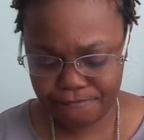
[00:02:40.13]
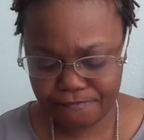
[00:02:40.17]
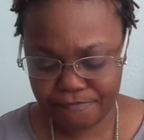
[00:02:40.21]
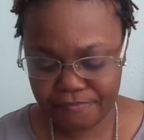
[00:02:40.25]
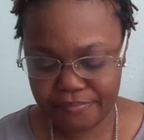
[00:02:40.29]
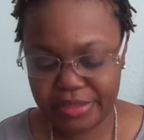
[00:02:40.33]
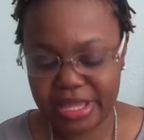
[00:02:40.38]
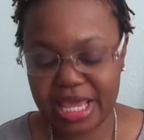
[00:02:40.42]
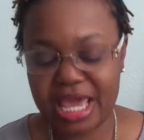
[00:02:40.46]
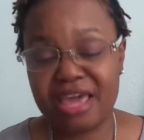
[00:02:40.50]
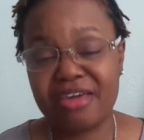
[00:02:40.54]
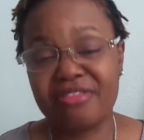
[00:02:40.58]

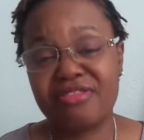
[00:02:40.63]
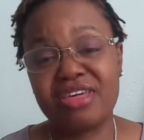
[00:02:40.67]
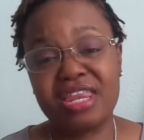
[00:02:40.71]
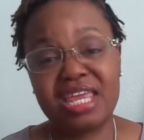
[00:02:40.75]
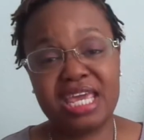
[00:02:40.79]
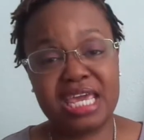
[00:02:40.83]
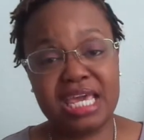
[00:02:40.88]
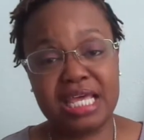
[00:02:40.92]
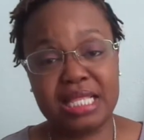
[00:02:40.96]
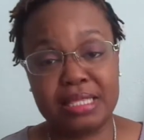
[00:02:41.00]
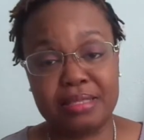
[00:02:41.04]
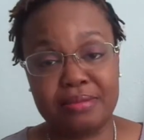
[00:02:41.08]
Anthony
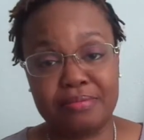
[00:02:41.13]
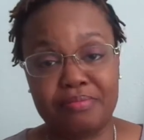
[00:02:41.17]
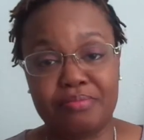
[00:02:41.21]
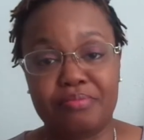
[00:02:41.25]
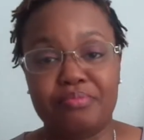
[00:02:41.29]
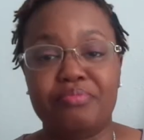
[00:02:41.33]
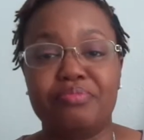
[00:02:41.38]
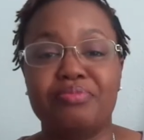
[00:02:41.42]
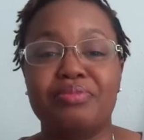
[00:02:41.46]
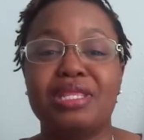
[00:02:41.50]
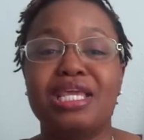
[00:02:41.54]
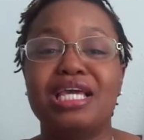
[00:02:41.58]
Hinton.
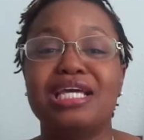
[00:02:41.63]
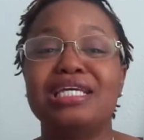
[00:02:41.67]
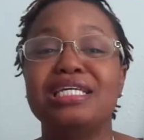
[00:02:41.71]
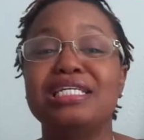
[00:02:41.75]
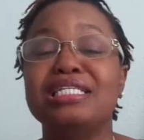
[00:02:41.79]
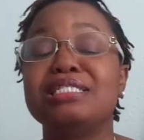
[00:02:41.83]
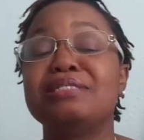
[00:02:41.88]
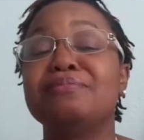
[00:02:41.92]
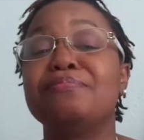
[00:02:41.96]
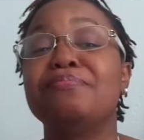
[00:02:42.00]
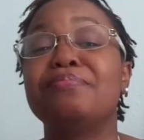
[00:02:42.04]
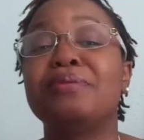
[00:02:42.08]
He's
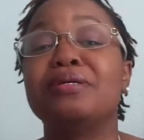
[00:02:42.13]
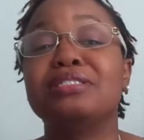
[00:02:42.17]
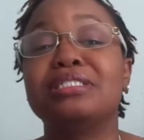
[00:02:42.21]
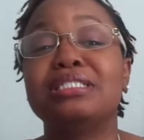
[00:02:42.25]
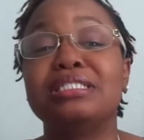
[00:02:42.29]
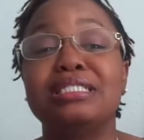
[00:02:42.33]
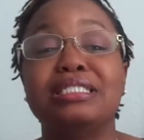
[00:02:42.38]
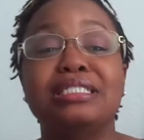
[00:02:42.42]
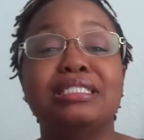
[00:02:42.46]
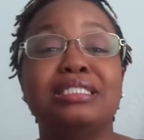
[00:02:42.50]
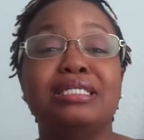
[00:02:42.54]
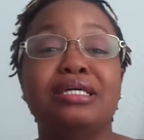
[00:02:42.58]
supposed to
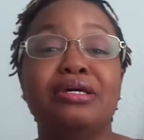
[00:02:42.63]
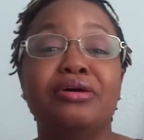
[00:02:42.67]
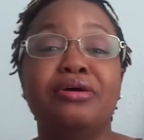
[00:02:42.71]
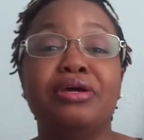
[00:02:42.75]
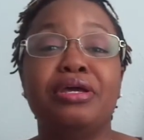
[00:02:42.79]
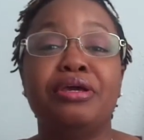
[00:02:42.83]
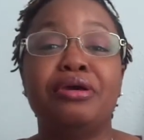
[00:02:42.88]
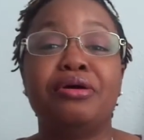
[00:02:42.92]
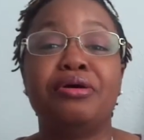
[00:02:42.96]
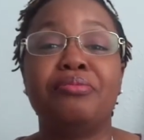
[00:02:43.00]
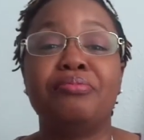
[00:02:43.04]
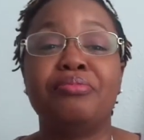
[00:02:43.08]
just tell
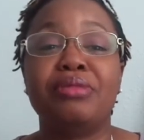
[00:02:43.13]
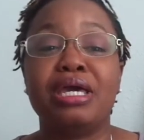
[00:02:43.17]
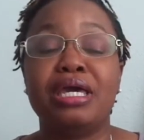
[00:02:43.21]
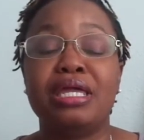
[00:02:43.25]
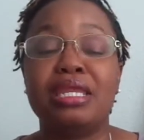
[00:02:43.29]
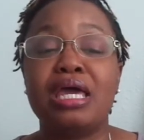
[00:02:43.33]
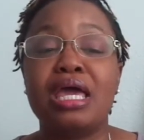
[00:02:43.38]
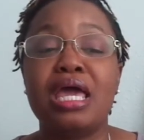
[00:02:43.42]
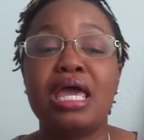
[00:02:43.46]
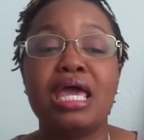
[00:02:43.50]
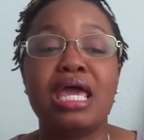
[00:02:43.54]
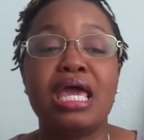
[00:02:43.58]
him
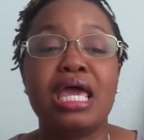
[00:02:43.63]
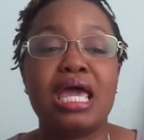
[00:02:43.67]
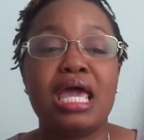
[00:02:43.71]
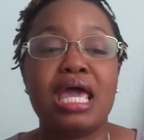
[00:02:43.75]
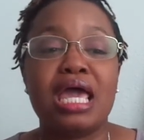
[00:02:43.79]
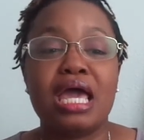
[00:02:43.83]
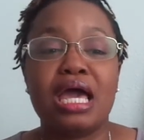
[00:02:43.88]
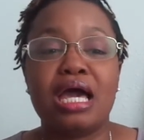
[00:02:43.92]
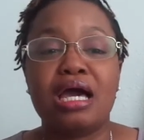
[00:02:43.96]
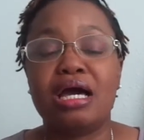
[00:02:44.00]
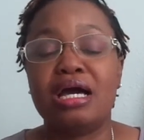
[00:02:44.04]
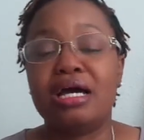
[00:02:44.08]

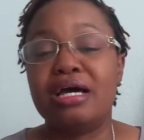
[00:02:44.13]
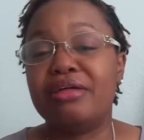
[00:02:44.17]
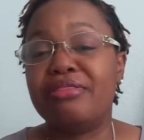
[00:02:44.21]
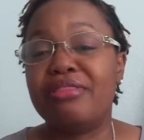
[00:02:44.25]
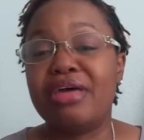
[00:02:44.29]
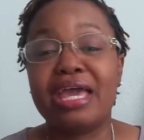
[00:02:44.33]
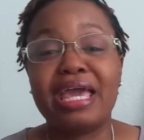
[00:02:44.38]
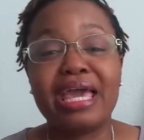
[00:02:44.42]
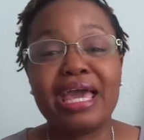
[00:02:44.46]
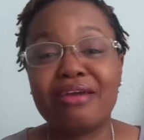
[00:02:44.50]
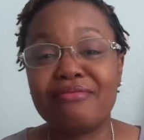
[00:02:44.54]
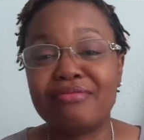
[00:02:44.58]
that they
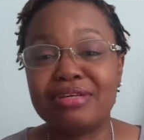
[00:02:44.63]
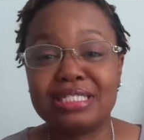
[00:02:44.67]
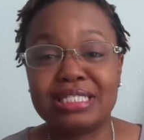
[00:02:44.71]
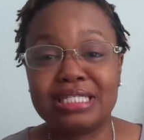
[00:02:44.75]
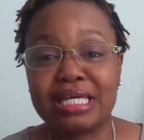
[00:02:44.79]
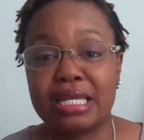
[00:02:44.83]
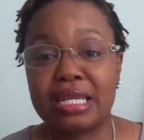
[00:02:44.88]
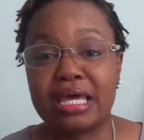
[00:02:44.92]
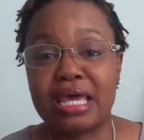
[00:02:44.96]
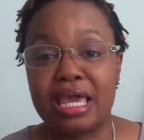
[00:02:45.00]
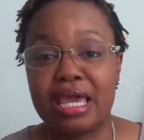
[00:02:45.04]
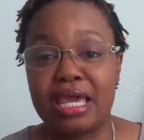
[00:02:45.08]
haven't
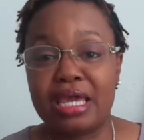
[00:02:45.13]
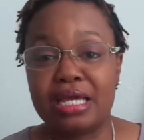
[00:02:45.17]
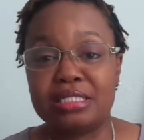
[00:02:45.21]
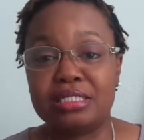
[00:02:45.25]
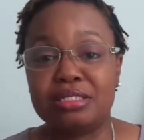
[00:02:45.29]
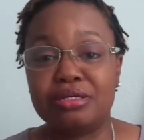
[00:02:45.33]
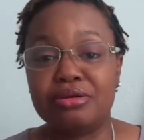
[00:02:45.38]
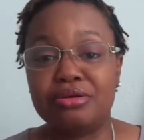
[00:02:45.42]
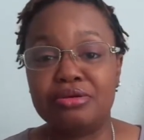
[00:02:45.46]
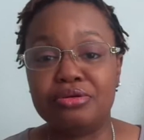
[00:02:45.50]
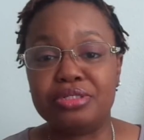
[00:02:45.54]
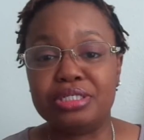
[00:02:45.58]
set an
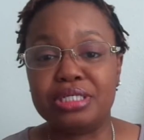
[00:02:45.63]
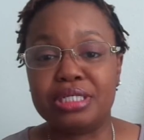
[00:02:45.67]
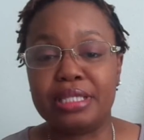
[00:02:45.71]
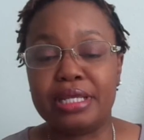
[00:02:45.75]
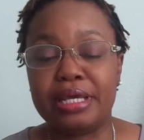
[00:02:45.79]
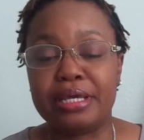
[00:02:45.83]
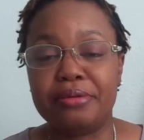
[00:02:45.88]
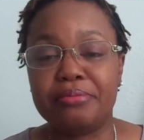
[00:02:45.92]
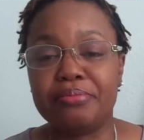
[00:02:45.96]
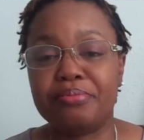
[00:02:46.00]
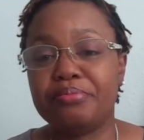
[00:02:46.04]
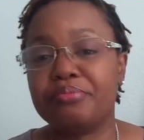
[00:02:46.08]
execution
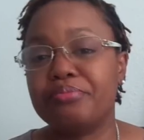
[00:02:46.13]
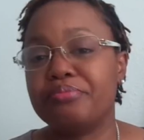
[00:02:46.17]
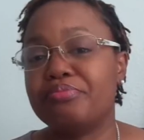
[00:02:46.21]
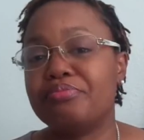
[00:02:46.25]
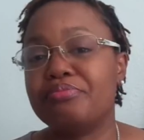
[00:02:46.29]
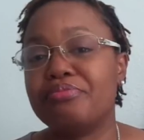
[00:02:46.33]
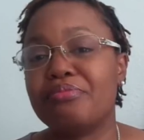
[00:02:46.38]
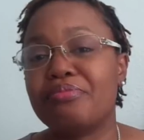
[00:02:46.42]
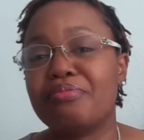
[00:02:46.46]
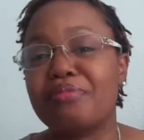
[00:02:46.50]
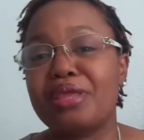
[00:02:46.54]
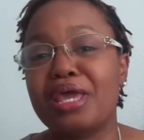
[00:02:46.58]
date,
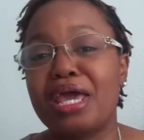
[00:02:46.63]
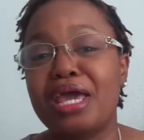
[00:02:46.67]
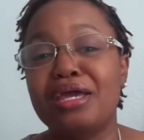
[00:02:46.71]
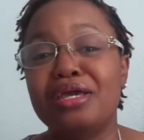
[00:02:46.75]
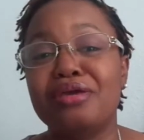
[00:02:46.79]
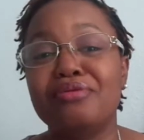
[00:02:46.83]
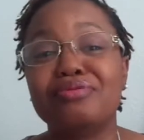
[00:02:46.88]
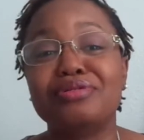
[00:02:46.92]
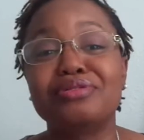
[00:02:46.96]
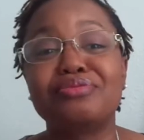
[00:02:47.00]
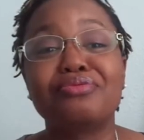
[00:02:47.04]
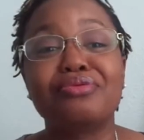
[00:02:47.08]
and he
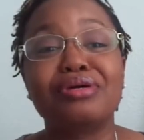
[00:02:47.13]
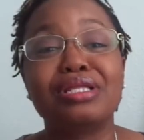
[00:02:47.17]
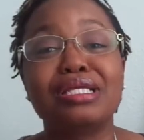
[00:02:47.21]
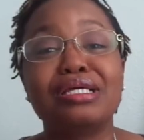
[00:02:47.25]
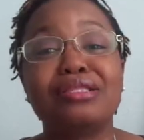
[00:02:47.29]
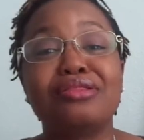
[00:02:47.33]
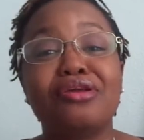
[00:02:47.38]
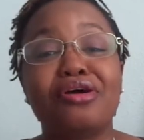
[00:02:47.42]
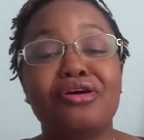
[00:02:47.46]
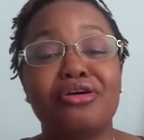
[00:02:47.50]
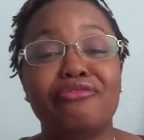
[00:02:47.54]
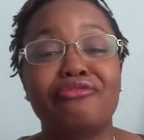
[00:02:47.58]
was really
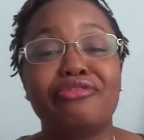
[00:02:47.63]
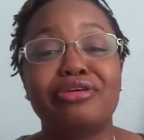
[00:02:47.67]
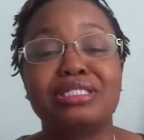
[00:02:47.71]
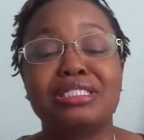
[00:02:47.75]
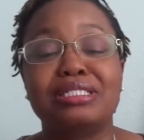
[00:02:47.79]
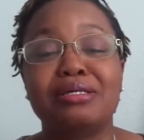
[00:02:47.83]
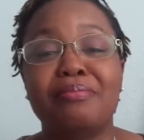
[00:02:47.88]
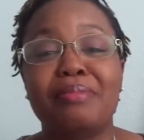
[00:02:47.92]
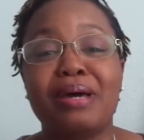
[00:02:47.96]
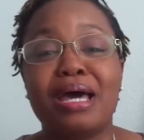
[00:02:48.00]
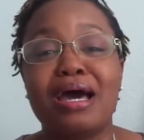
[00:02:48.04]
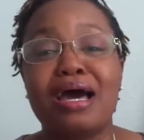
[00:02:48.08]
nervous
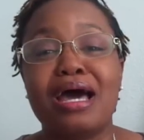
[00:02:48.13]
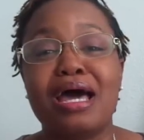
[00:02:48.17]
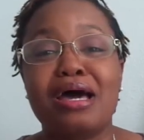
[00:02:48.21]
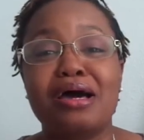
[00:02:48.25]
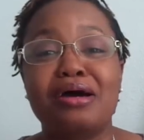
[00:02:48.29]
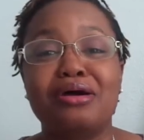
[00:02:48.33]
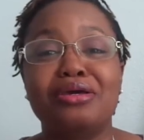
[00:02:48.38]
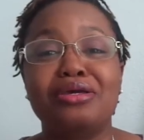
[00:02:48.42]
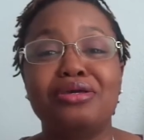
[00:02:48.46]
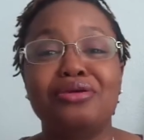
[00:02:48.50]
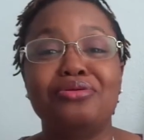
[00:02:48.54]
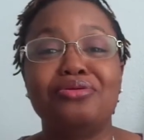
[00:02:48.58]
about how
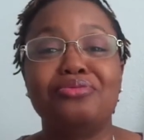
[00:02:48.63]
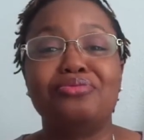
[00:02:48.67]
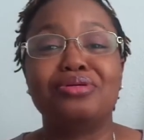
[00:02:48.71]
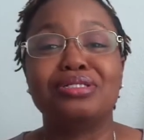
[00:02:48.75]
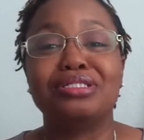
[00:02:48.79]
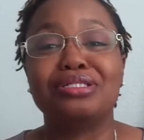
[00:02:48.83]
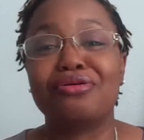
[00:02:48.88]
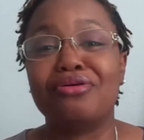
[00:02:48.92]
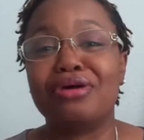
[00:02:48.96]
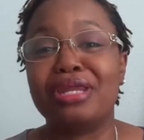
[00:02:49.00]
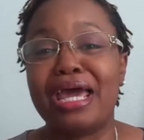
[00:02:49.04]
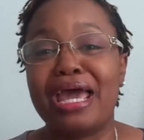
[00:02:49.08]
he was
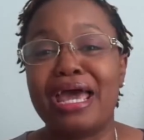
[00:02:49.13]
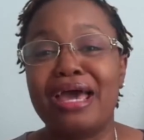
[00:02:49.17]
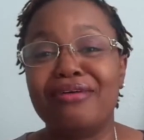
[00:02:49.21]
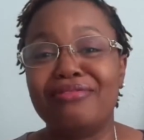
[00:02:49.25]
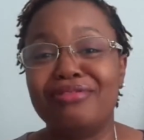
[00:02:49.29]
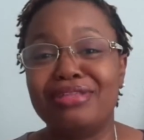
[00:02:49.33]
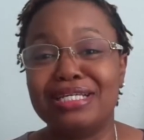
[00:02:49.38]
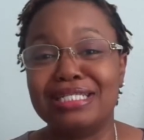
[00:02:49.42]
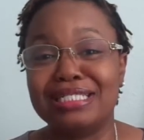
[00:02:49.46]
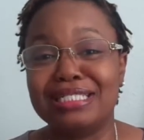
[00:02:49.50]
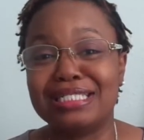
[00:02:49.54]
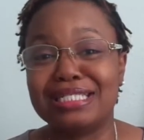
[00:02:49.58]
going to have
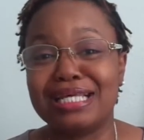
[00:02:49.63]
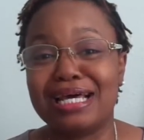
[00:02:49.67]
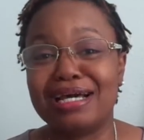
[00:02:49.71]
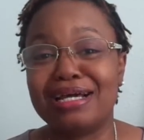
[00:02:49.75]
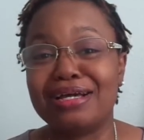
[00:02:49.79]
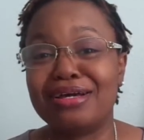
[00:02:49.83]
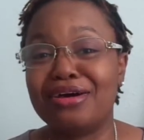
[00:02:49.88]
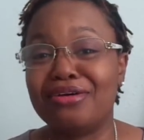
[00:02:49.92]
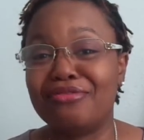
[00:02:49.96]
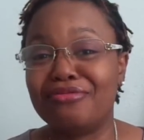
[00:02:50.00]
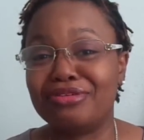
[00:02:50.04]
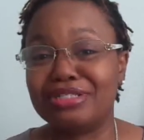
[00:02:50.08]
this
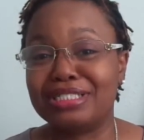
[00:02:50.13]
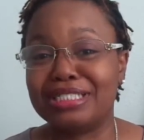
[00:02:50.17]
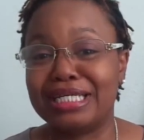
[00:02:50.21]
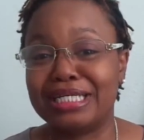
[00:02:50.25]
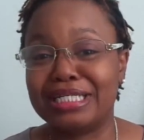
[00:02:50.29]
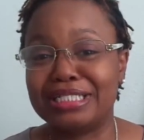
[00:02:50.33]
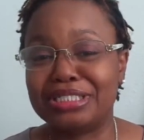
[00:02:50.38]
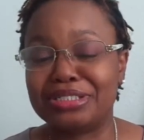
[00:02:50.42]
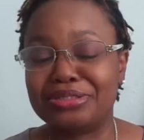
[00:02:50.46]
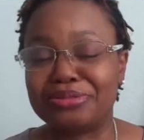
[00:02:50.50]
conversation.